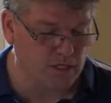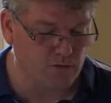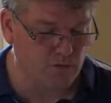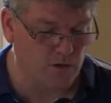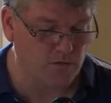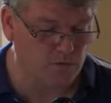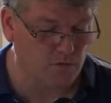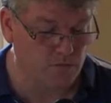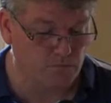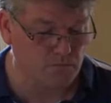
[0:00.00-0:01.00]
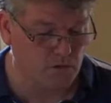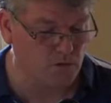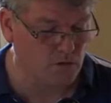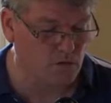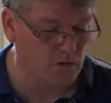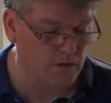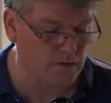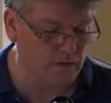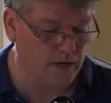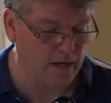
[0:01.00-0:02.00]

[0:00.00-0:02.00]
as one from whom the Lord,